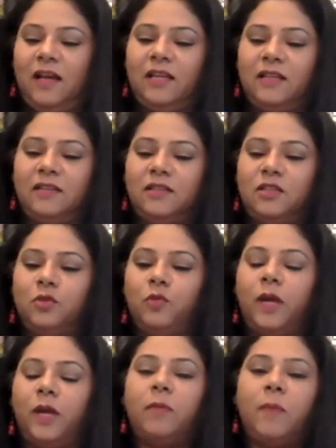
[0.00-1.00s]
I do
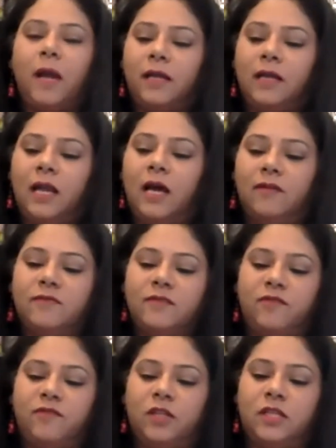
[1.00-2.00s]
wear my
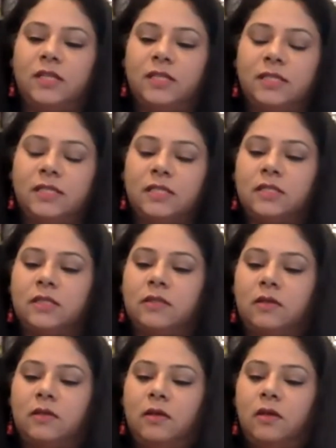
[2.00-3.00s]
gloves for
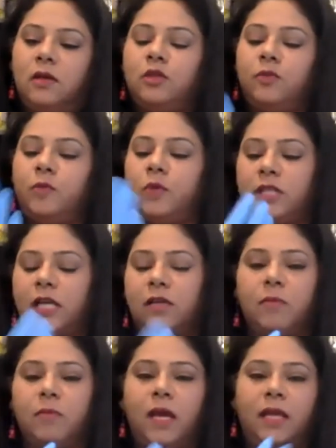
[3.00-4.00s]
this, to
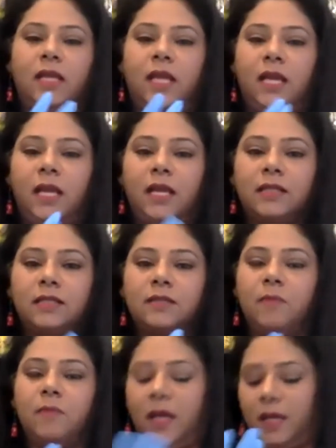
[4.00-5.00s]
protect my
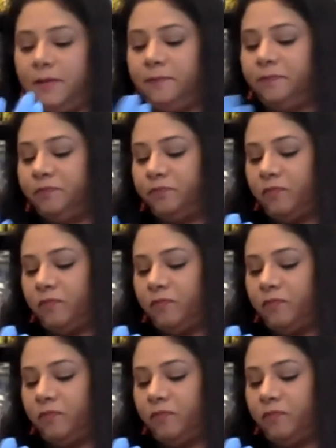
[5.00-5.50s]
nails, my